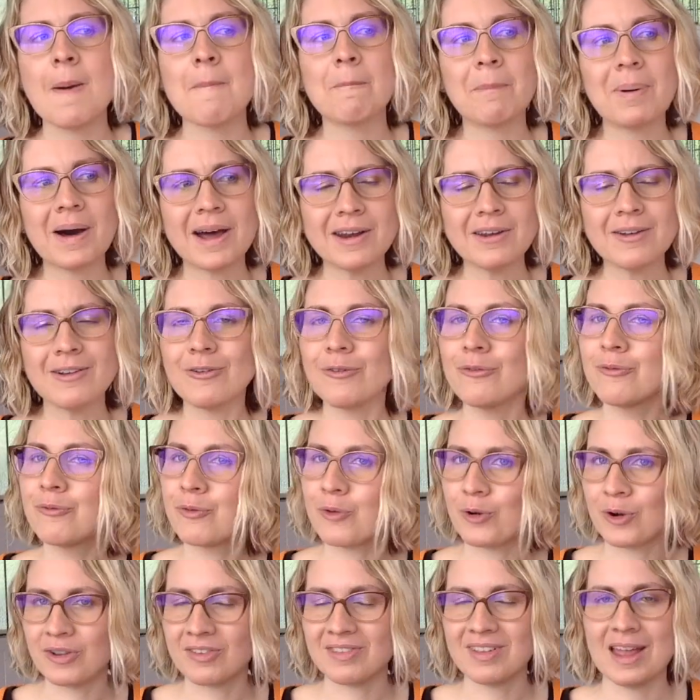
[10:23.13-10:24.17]
But,
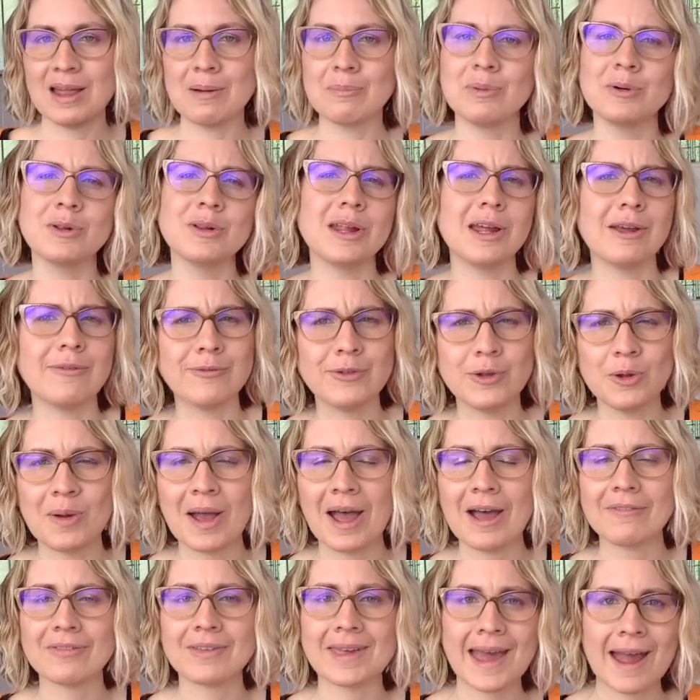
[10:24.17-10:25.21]
for example, if you
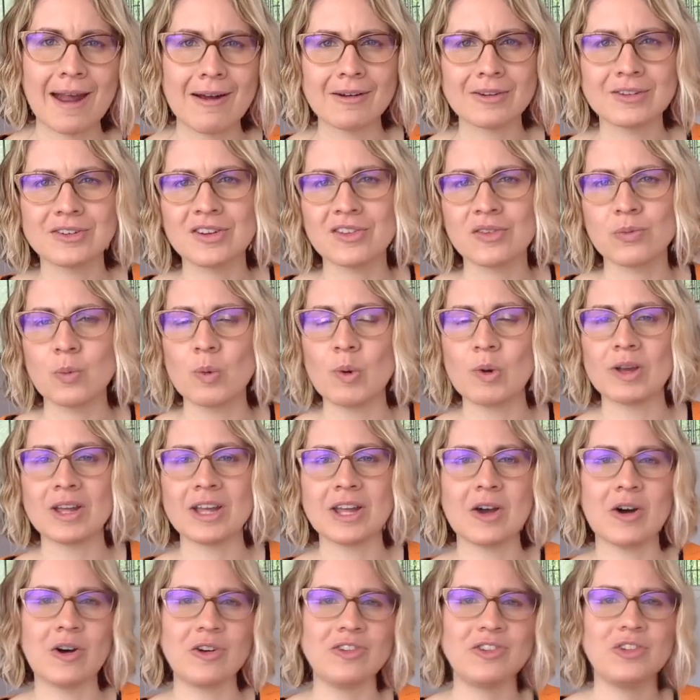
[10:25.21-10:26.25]
have characters walking
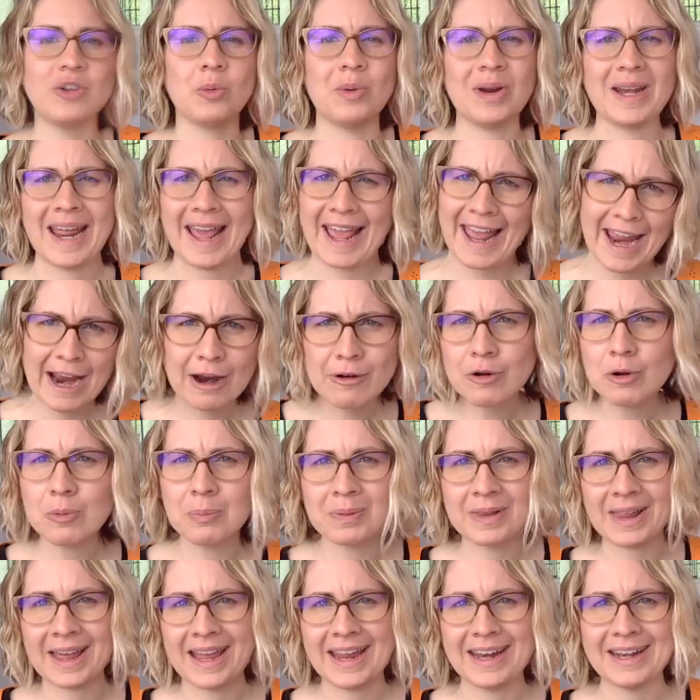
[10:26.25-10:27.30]
onto an
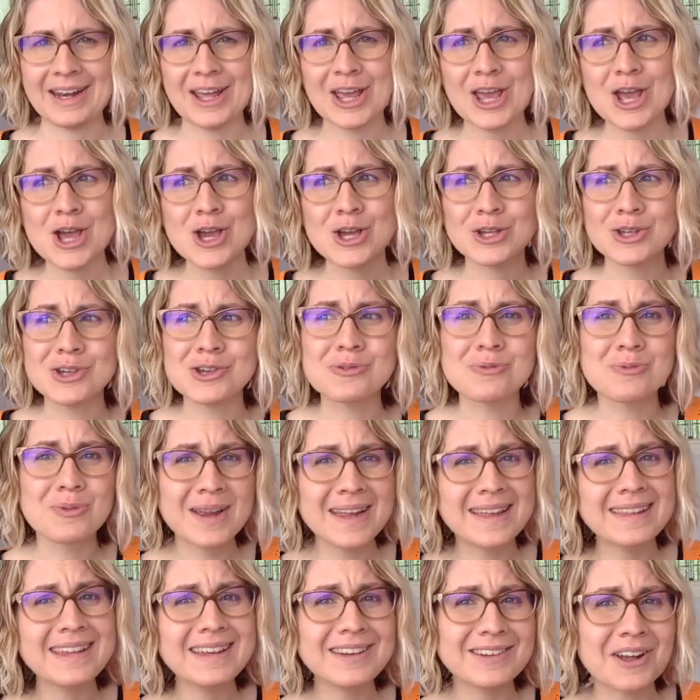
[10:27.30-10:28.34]
aeroplane, you
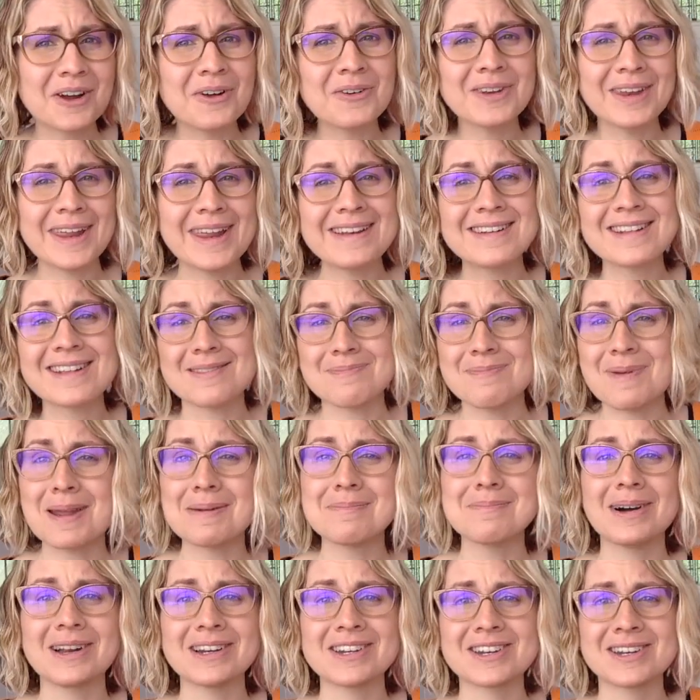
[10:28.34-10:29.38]
really don't need to spend
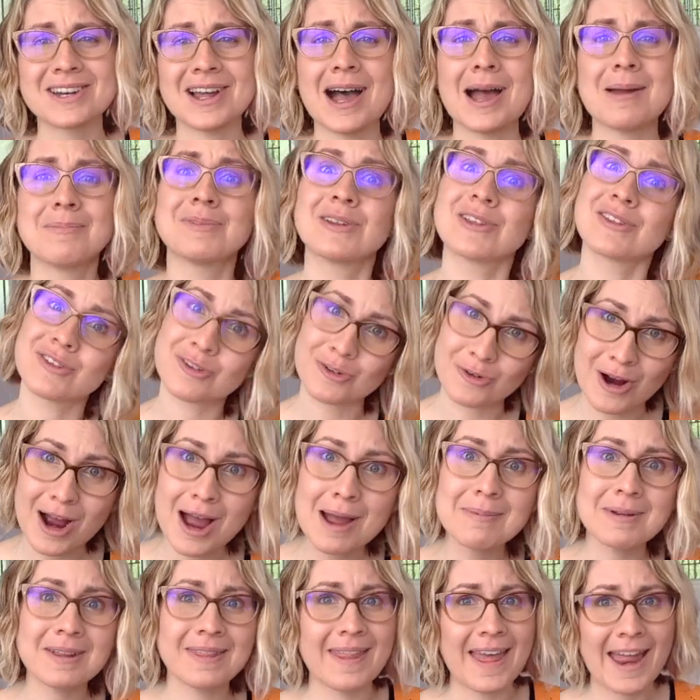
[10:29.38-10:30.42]
much time
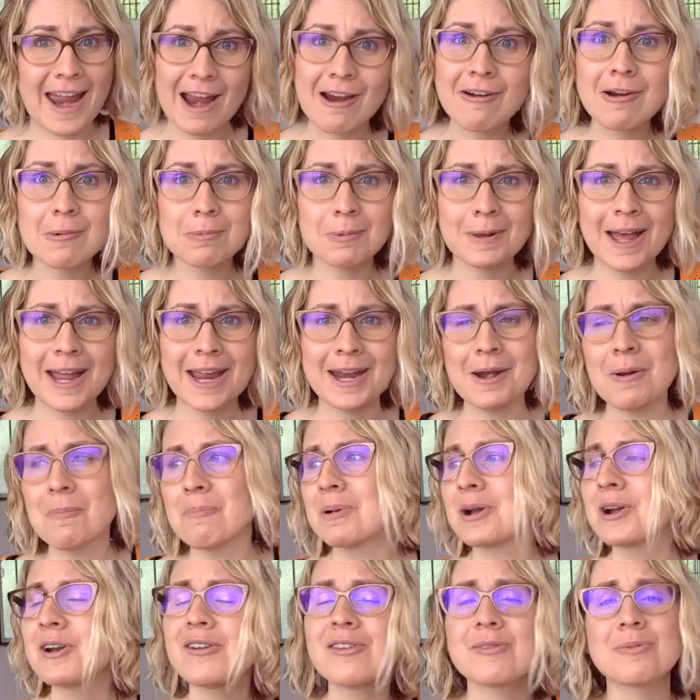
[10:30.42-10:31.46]
describing the airplane
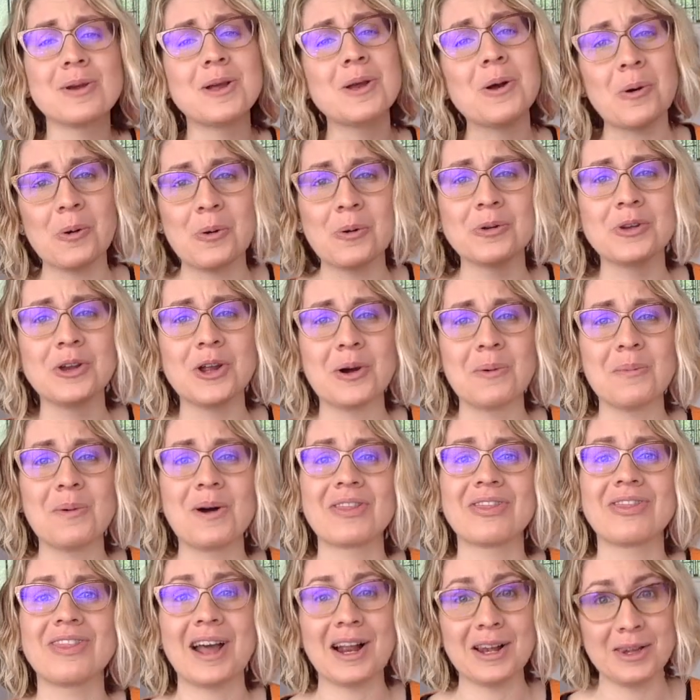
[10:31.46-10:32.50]
because we all know
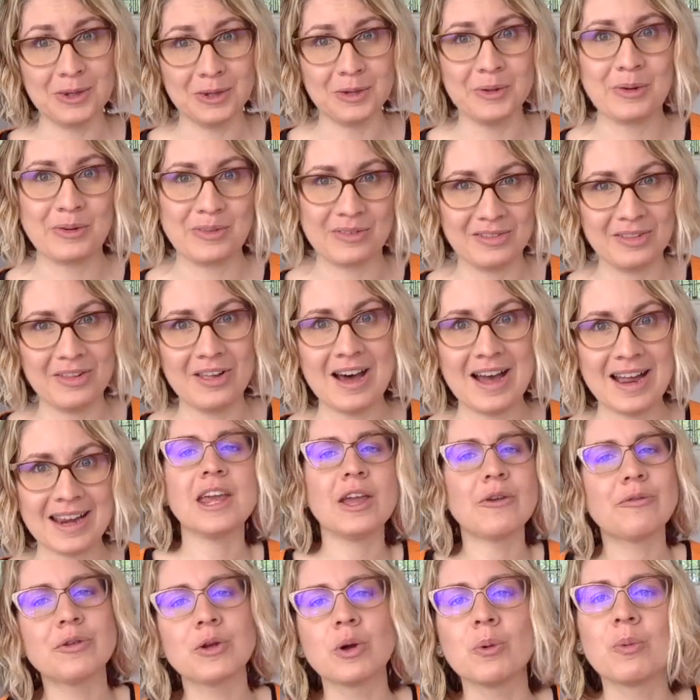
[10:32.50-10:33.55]
what that looks like.
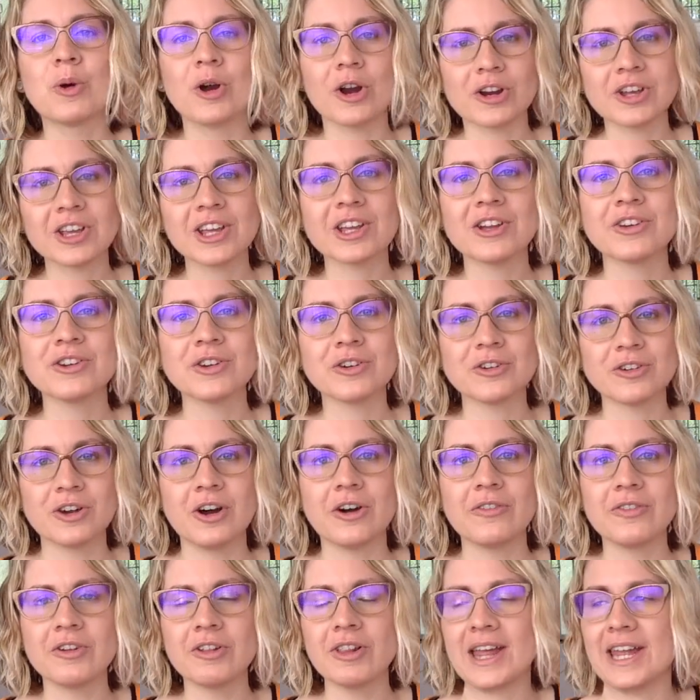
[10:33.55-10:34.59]
If you're working on your
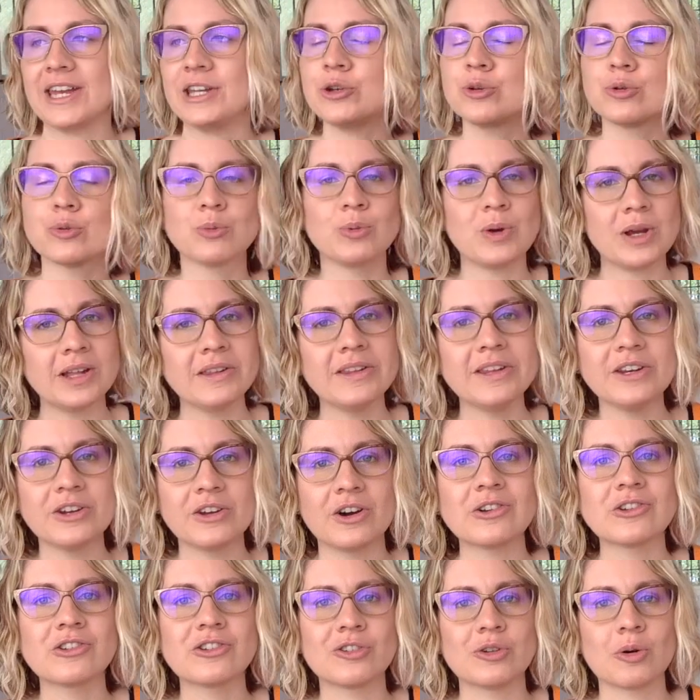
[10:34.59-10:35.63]
novel and you're really
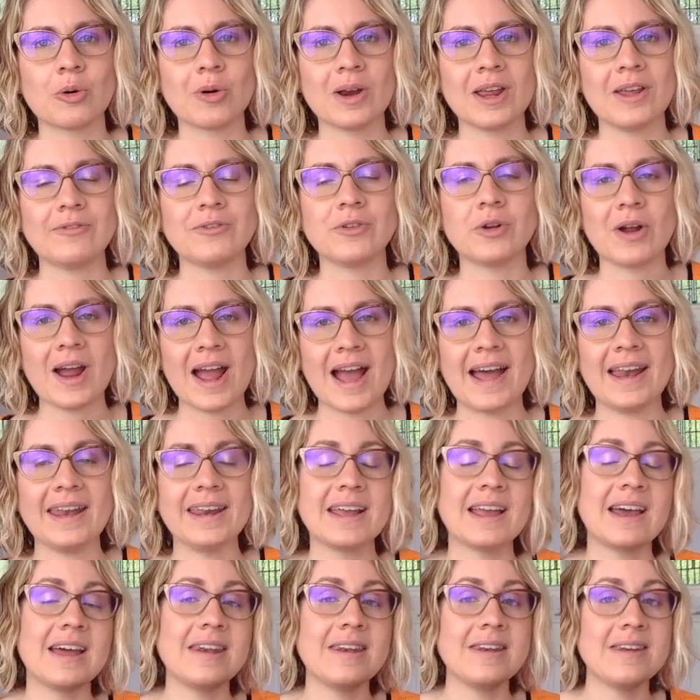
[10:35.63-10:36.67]
not sure if you're
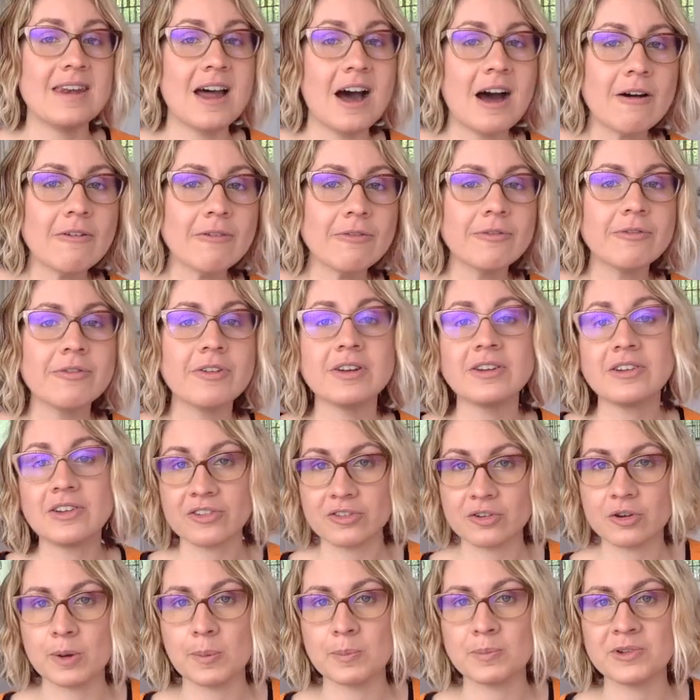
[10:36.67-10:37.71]
adding enough
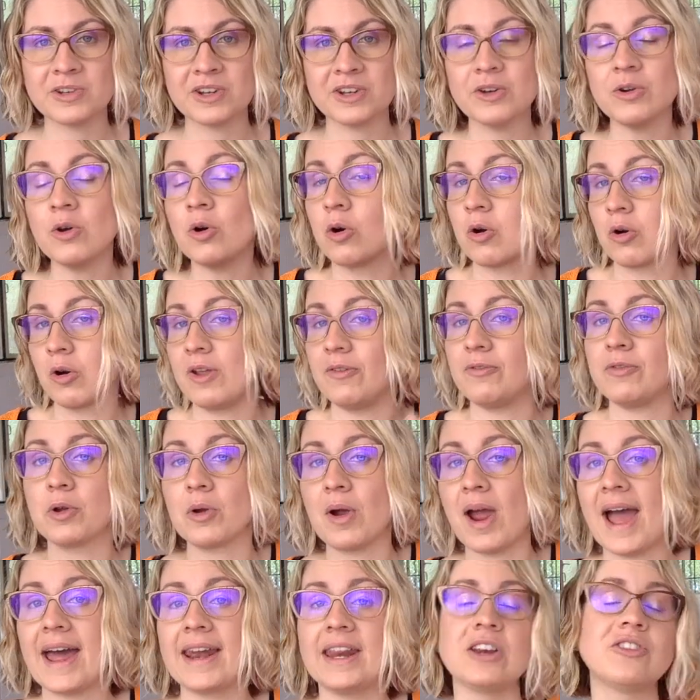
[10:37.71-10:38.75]
description or if
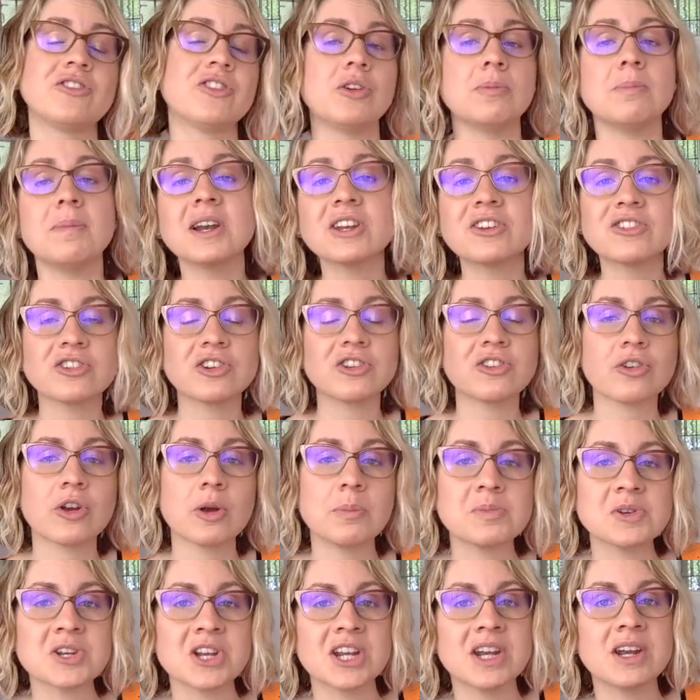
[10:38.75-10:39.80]
you're adding too much
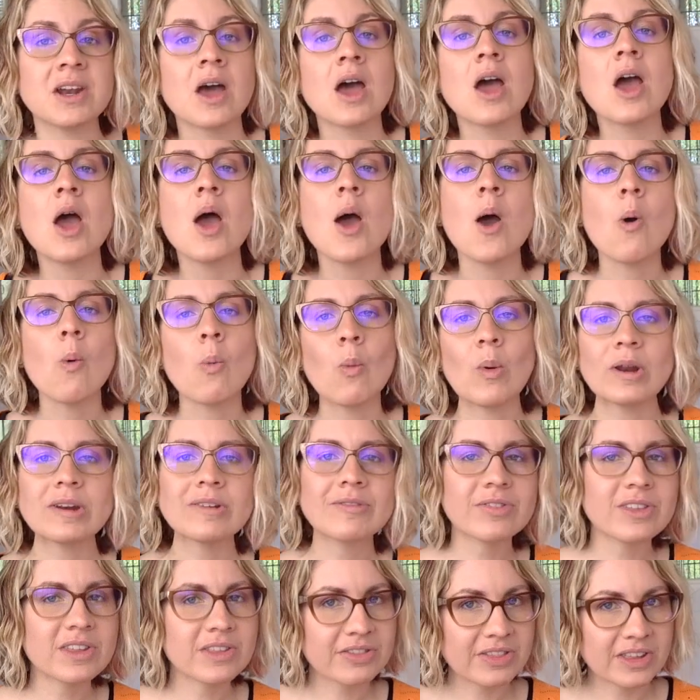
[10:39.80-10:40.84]
description, one
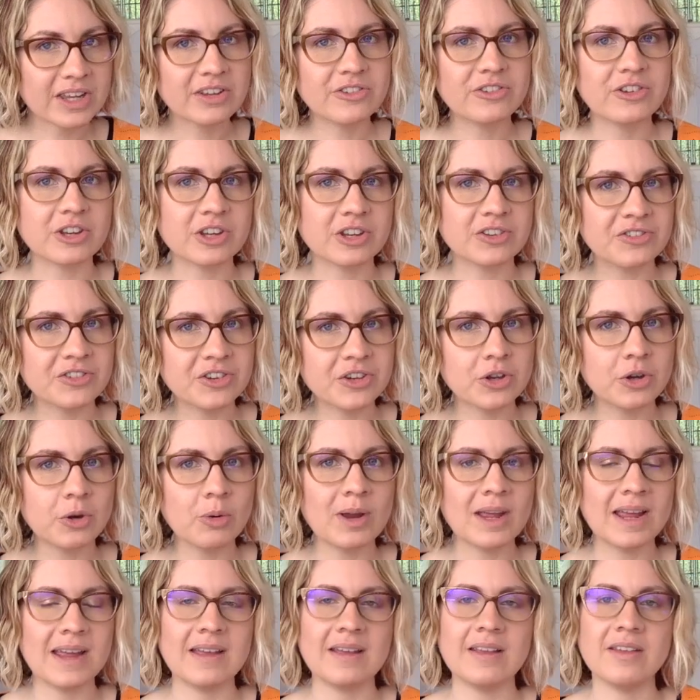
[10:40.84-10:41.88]
of the things you can
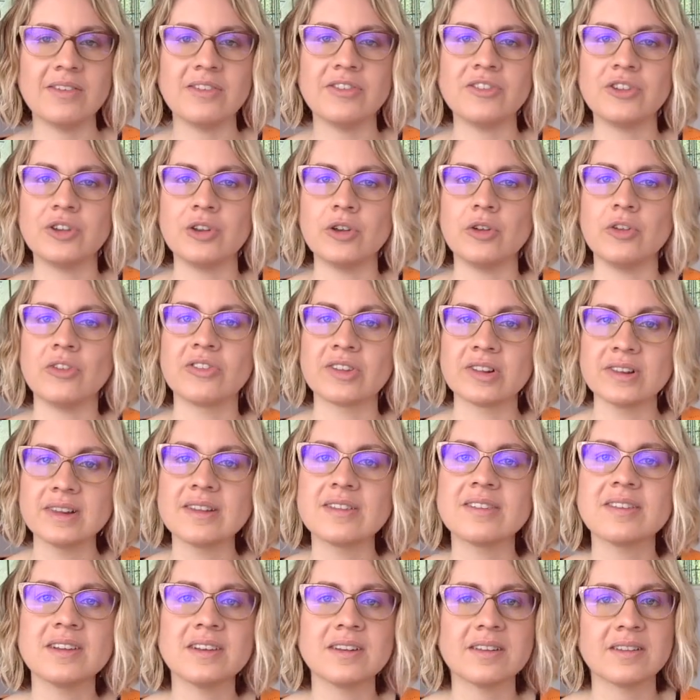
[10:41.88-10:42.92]
do is to
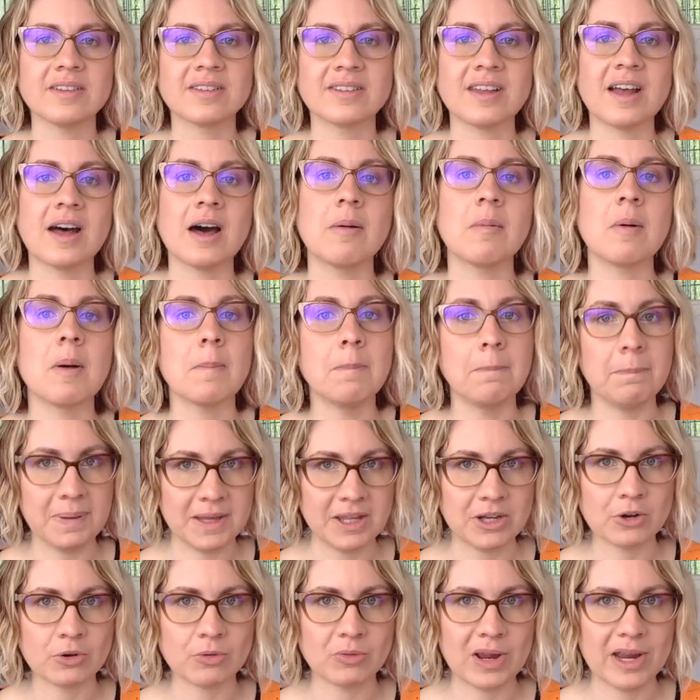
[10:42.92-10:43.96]
solicit some
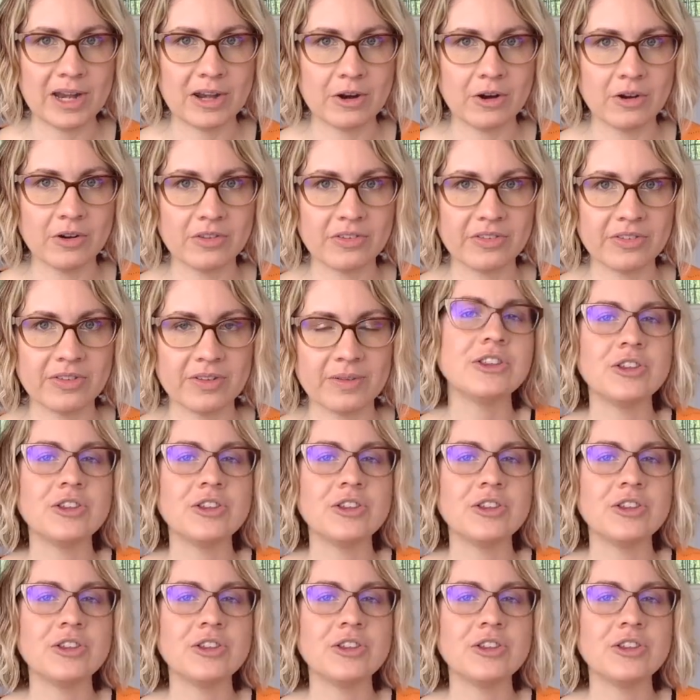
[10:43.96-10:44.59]
beta readers.